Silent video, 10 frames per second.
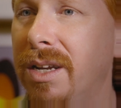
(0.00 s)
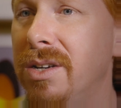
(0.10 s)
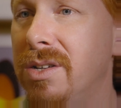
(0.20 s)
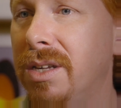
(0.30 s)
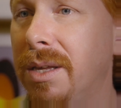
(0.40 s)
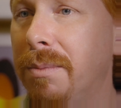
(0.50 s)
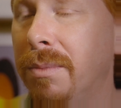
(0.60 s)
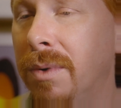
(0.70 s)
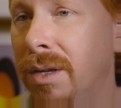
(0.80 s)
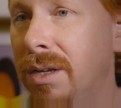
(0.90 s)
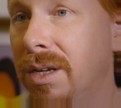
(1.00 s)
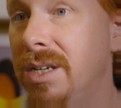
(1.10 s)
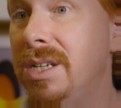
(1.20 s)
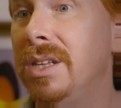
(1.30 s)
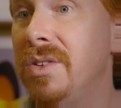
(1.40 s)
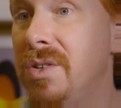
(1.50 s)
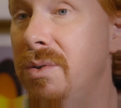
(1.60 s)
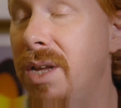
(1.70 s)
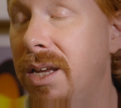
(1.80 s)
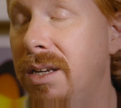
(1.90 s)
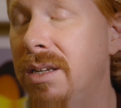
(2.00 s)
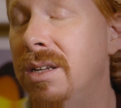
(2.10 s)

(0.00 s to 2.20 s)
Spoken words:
and it took him until his due date